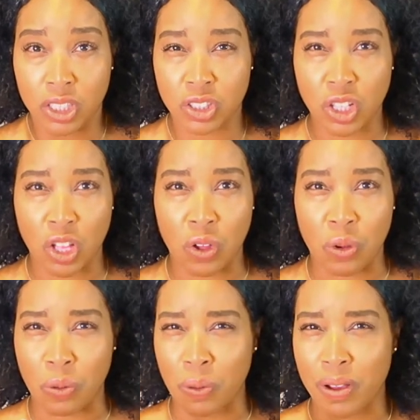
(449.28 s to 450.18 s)

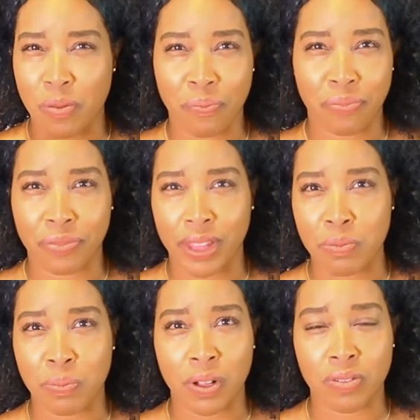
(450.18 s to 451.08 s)
So
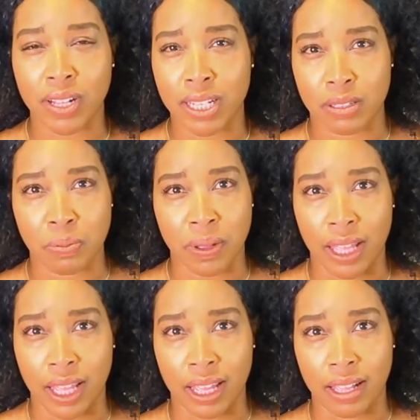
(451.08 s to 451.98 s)
they both like to
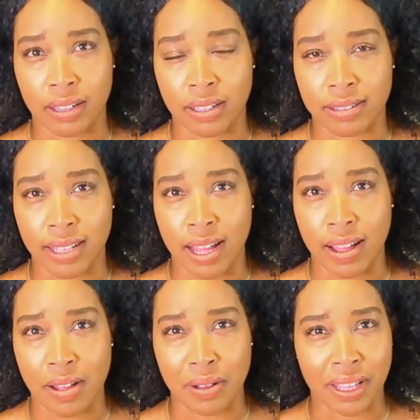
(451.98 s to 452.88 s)
play this
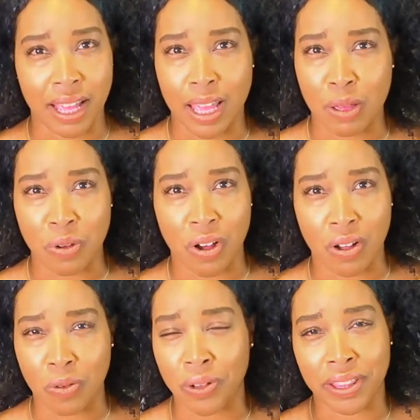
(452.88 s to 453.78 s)
uh, game
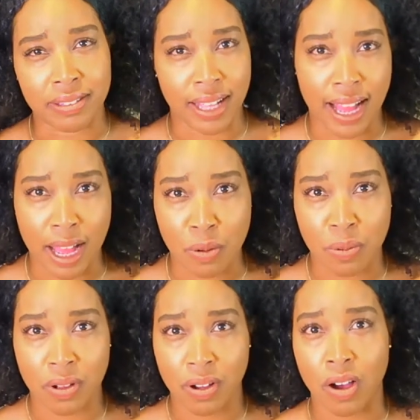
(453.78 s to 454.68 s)
called, well, this
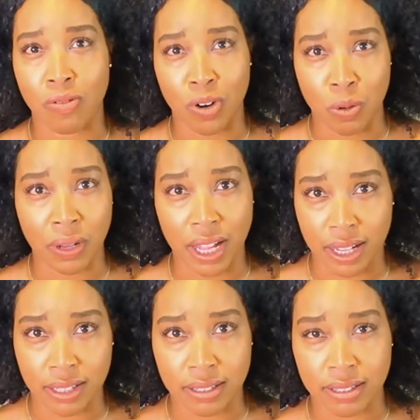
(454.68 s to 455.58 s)
app called
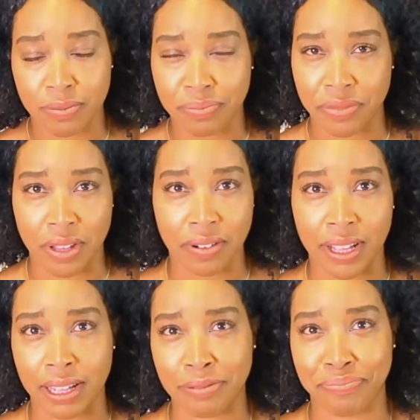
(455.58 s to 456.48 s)
Roblox.
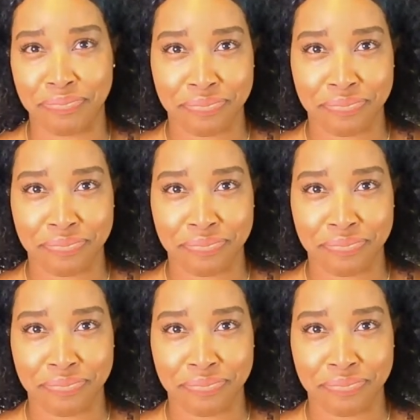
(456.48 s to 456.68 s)
Okay.